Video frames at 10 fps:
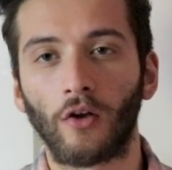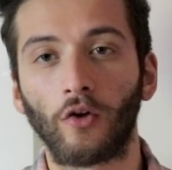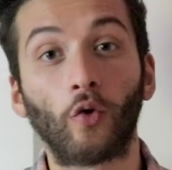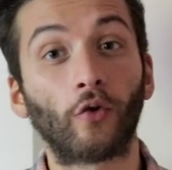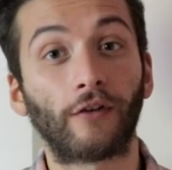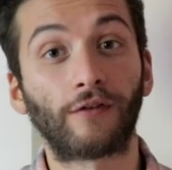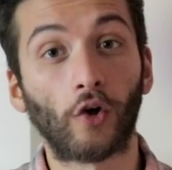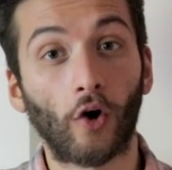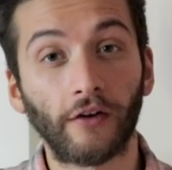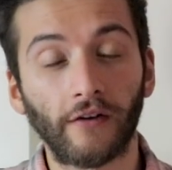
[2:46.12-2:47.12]
laws of
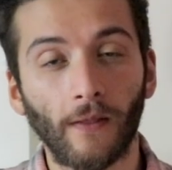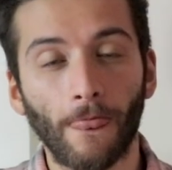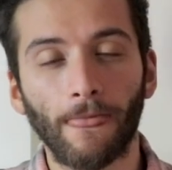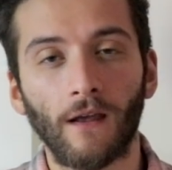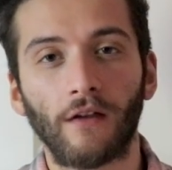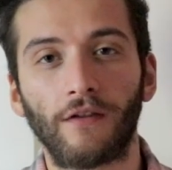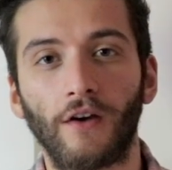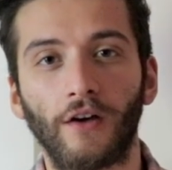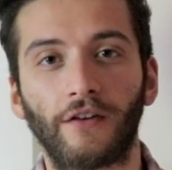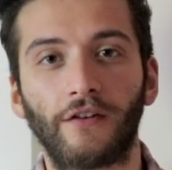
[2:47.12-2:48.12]
God
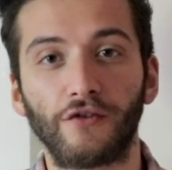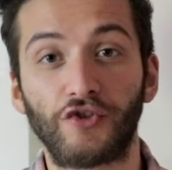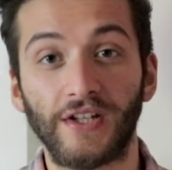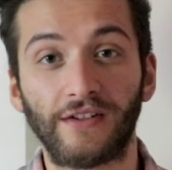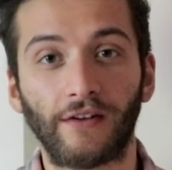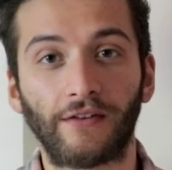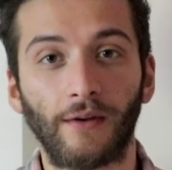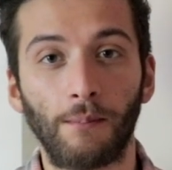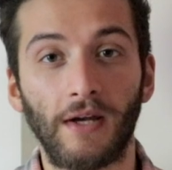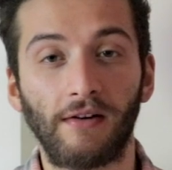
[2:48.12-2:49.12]
that Jesus
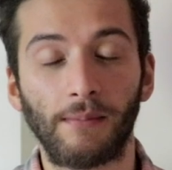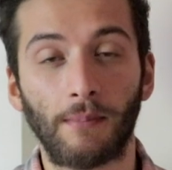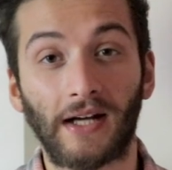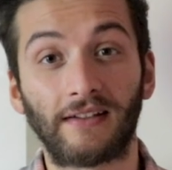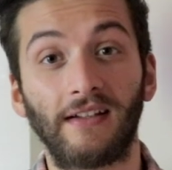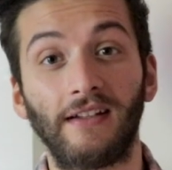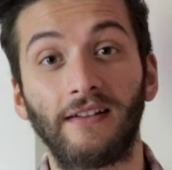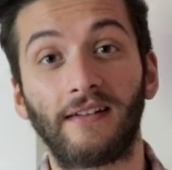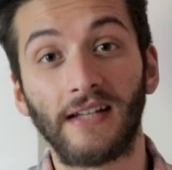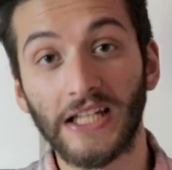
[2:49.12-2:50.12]
and Mary
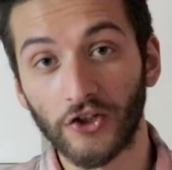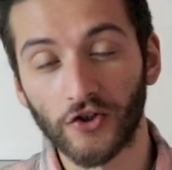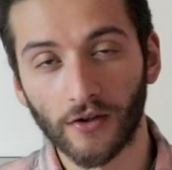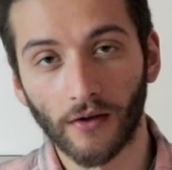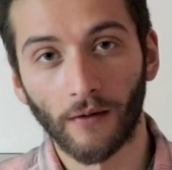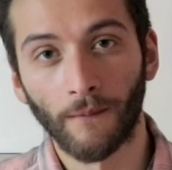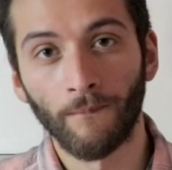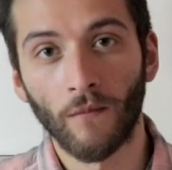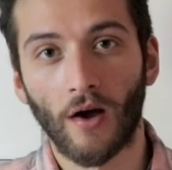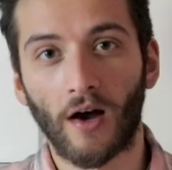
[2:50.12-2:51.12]
Magdalene teach.
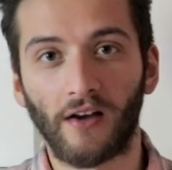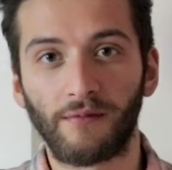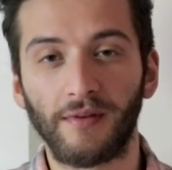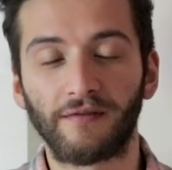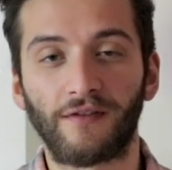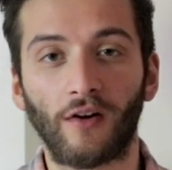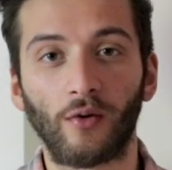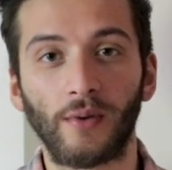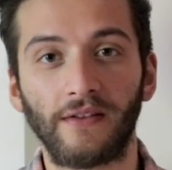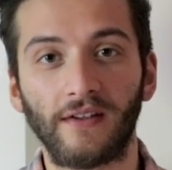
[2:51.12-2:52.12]
I've been
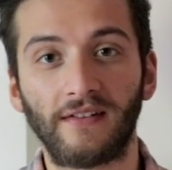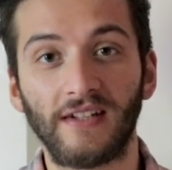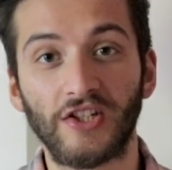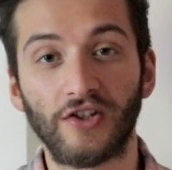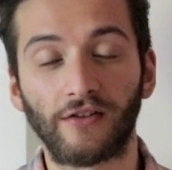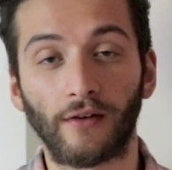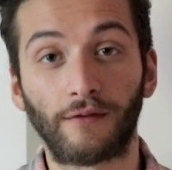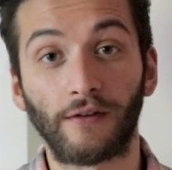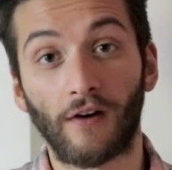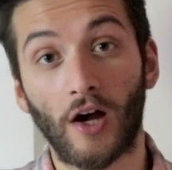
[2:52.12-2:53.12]
following the teachings of
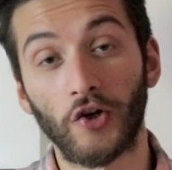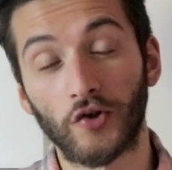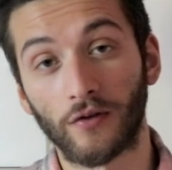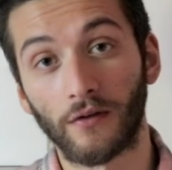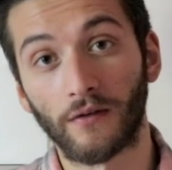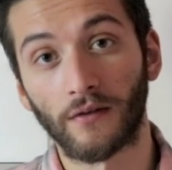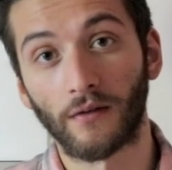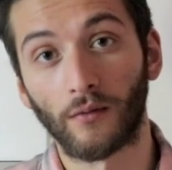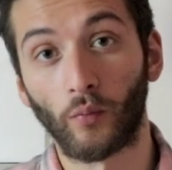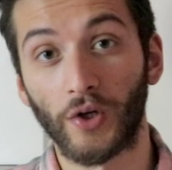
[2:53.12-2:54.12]
divine truth,
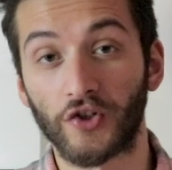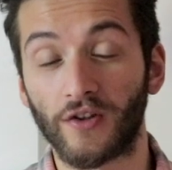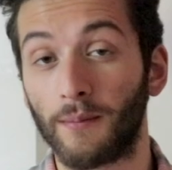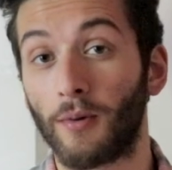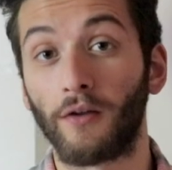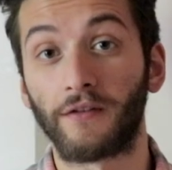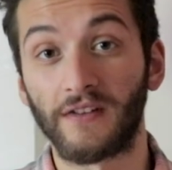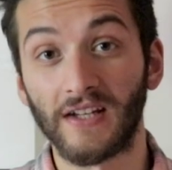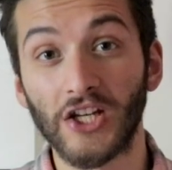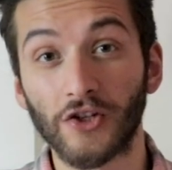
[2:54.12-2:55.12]
which they both
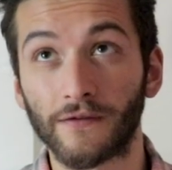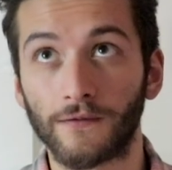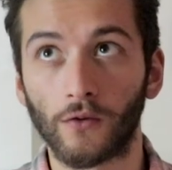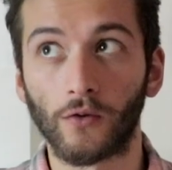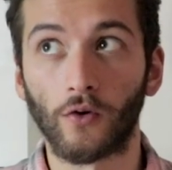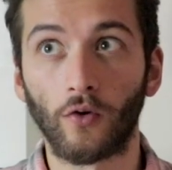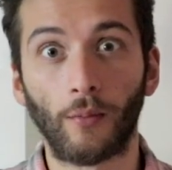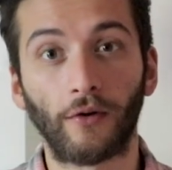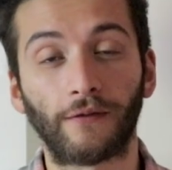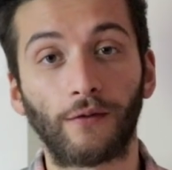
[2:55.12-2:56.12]
teach for
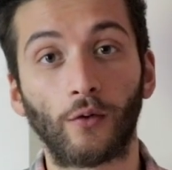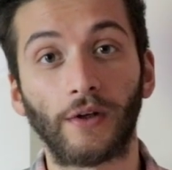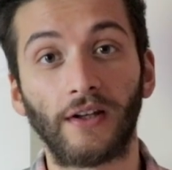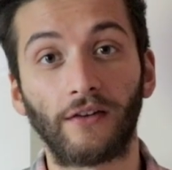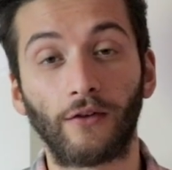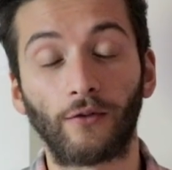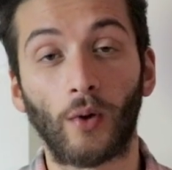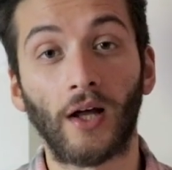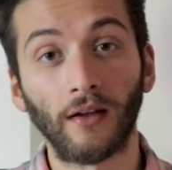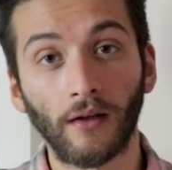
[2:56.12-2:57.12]
almost four years as
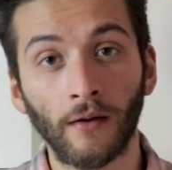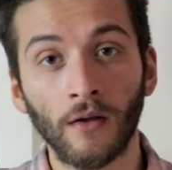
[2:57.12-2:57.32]
well.